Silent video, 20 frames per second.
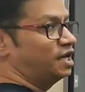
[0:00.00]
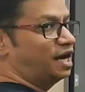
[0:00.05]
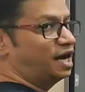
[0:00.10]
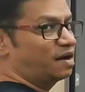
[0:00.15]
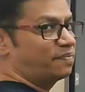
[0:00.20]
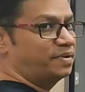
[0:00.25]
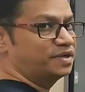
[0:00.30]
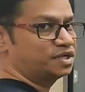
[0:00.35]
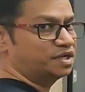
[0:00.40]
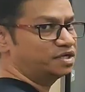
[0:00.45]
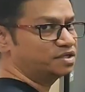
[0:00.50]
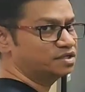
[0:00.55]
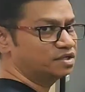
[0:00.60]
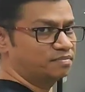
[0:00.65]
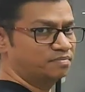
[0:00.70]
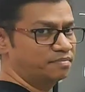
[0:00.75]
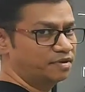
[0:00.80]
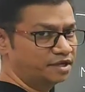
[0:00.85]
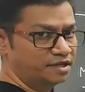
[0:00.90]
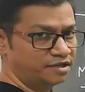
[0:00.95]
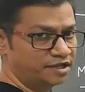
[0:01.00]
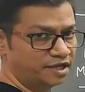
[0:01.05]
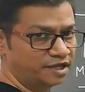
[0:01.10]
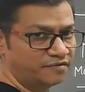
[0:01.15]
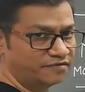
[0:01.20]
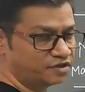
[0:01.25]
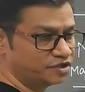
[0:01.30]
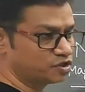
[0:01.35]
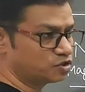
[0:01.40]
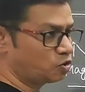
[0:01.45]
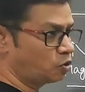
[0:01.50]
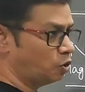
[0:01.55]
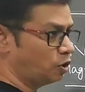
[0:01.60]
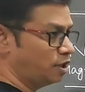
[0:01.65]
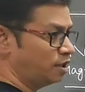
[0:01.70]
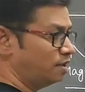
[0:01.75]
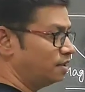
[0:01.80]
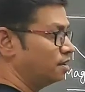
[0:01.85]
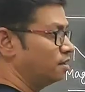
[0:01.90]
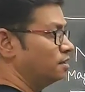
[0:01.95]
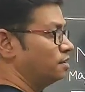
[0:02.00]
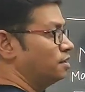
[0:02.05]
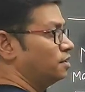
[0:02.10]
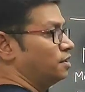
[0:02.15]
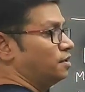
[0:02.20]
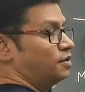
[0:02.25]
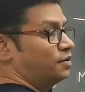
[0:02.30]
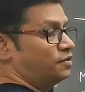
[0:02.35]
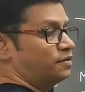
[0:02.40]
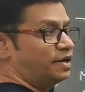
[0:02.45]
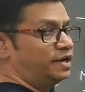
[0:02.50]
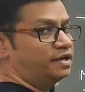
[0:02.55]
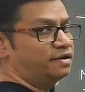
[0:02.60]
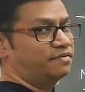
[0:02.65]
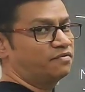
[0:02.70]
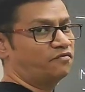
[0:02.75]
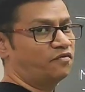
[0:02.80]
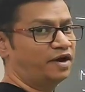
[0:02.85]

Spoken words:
armature is the main thing, which is coil, right?